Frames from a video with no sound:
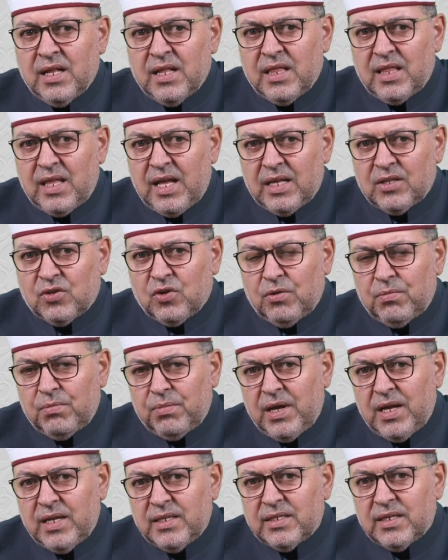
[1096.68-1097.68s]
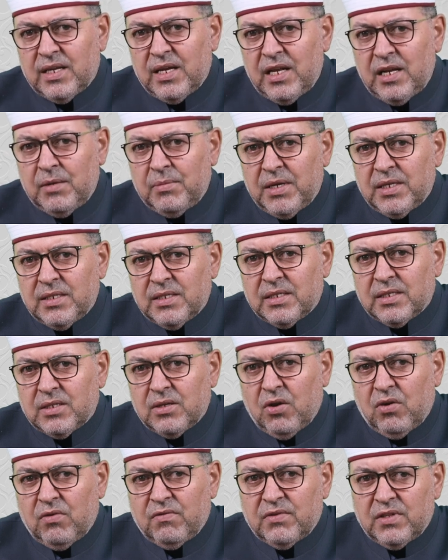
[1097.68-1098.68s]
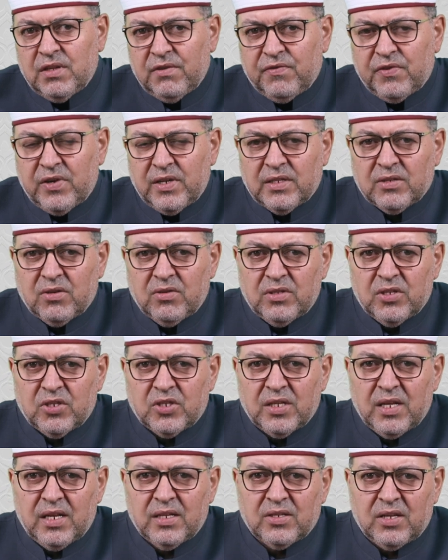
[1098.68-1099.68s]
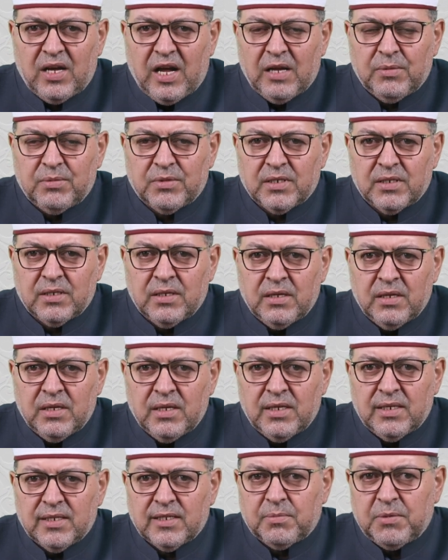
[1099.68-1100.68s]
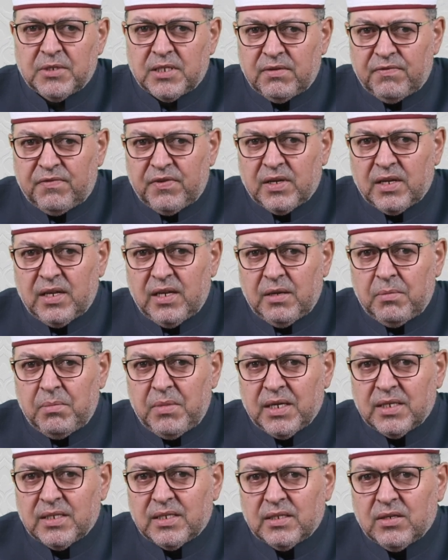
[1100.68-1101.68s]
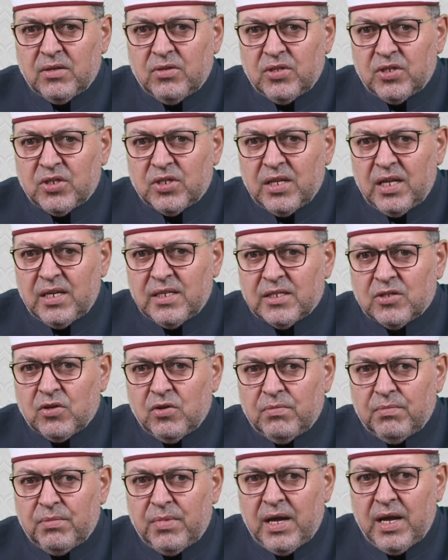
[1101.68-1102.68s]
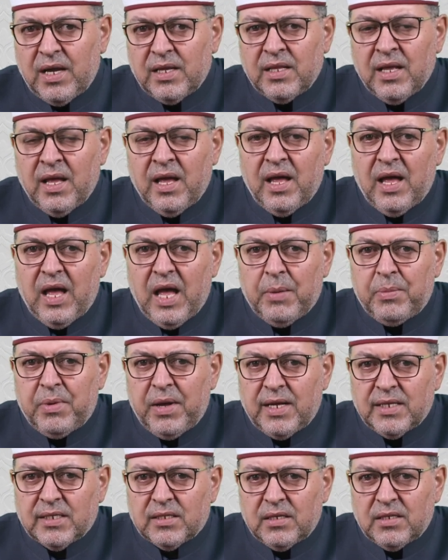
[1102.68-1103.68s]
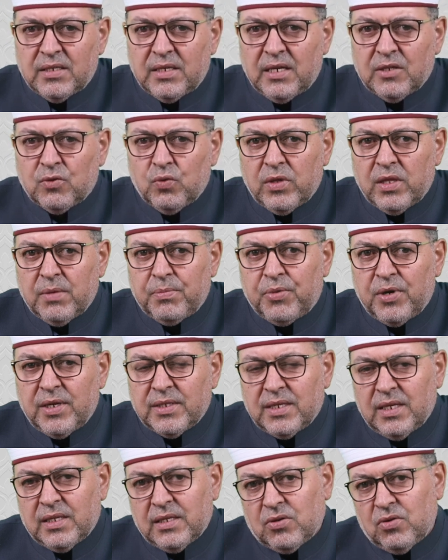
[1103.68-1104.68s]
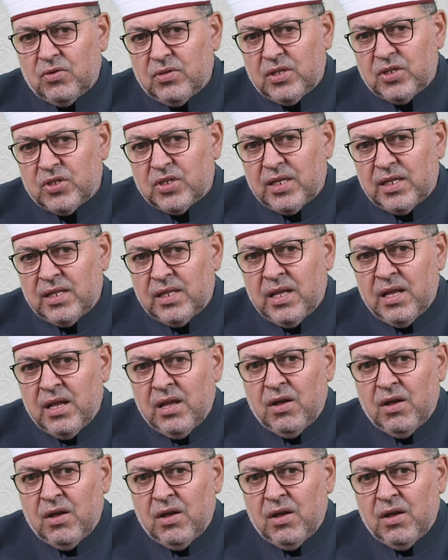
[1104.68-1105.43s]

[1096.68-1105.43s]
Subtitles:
that combines elements of different conditional types. Specifically, mixed conditionals combine a past result with a present condition